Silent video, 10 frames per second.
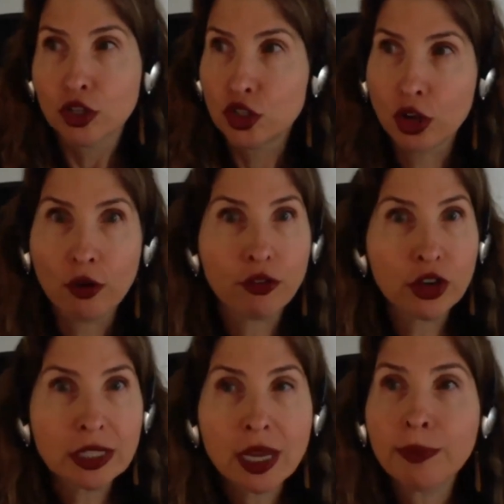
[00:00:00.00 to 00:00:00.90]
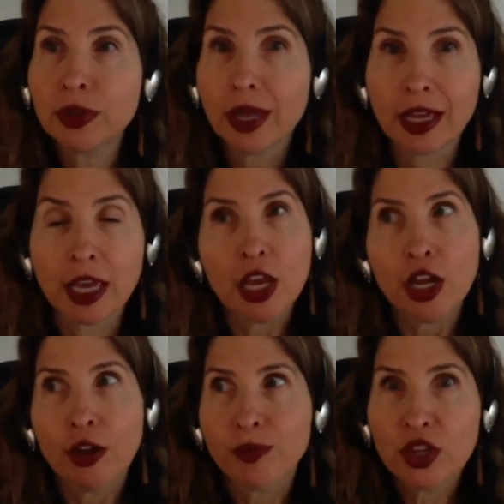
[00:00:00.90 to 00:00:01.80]
So, for example, like,
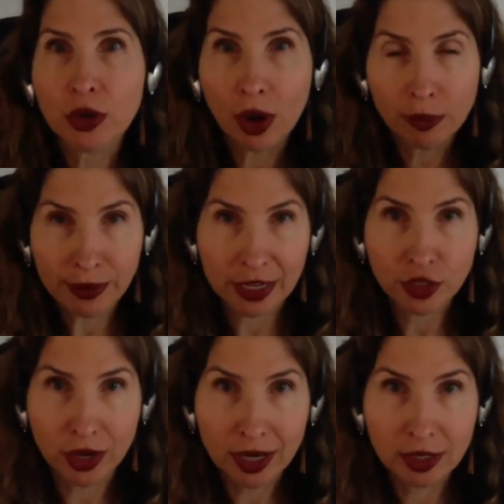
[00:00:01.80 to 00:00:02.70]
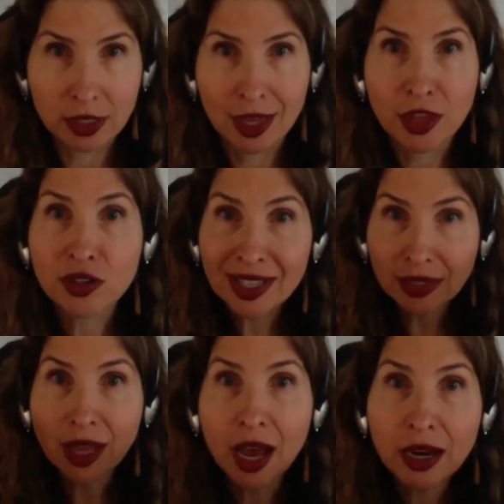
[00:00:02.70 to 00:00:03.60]
on Pinterest, there's a
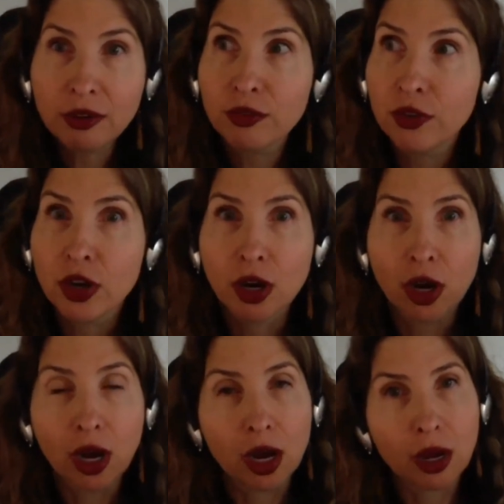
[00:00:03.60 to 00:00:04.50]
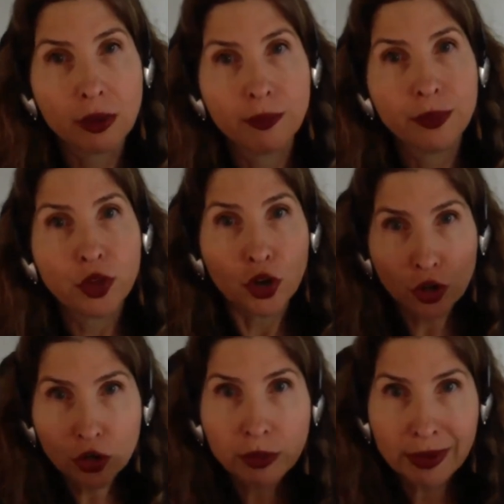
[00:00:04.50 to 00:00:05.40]
lot of
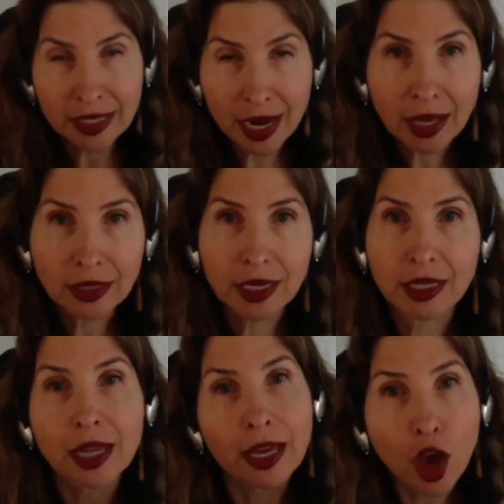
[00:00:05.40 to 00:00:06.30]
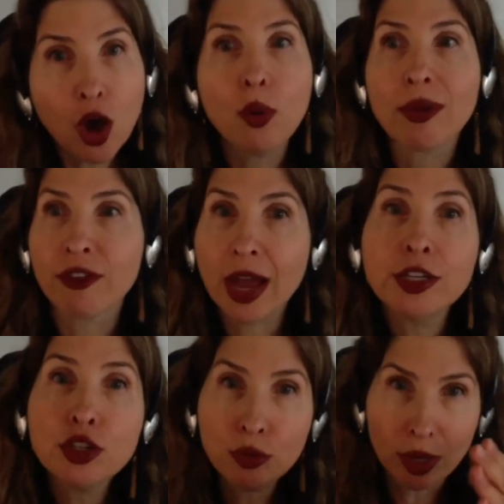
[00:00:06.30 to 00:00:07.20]
herd mentality, like, oh, if
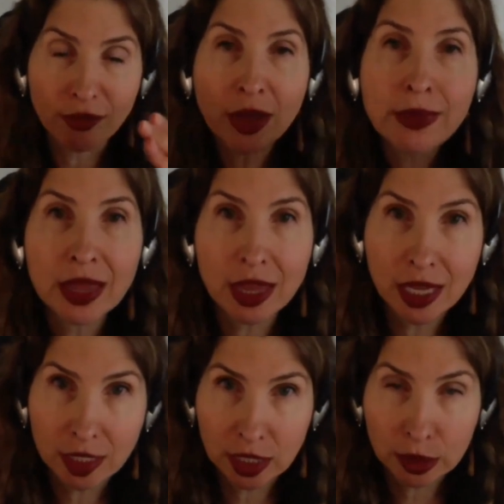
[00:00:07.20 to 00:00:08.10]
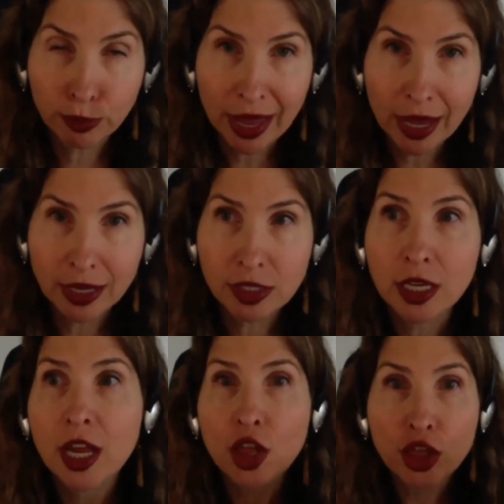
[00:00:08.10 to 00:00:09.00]
I'm in this
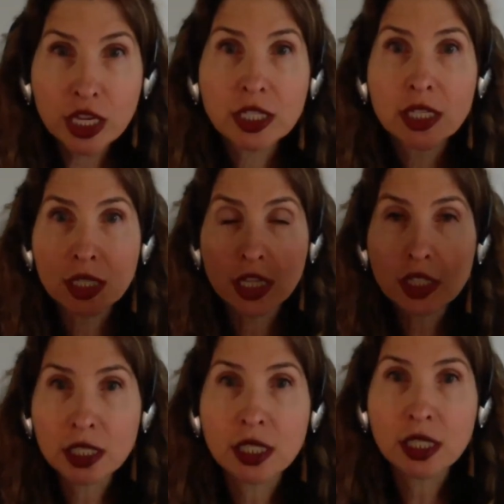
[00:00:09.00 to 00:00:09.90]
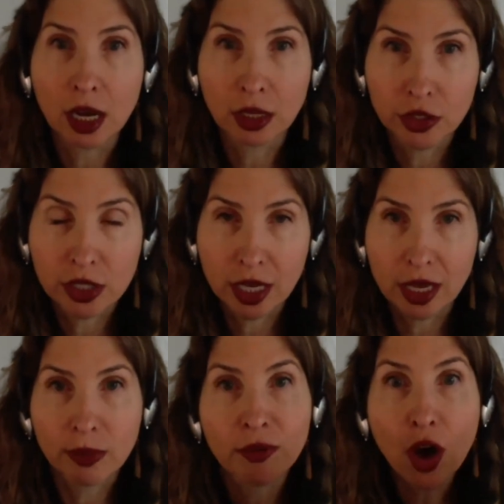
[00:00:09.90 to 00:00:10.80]
space, this is the color
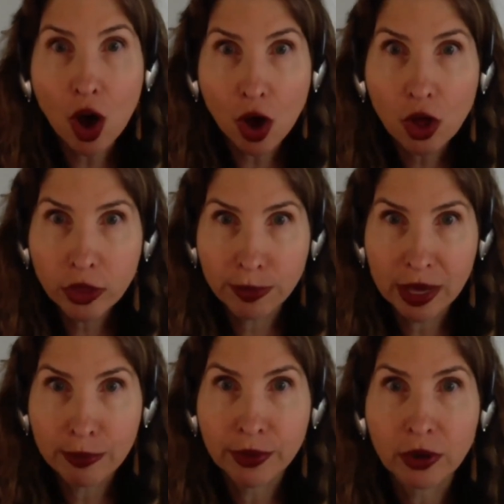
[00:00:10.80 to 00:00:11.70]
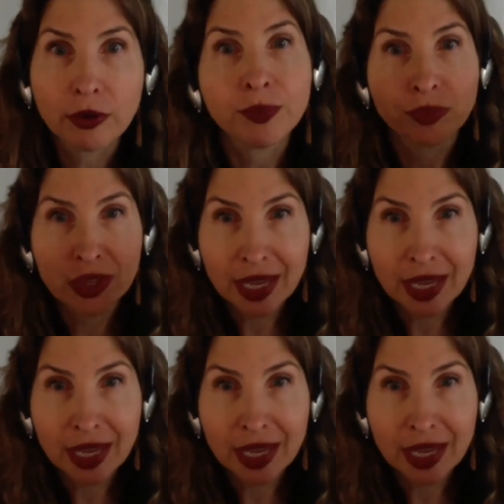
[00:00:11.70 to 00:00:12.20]
scheme of all the people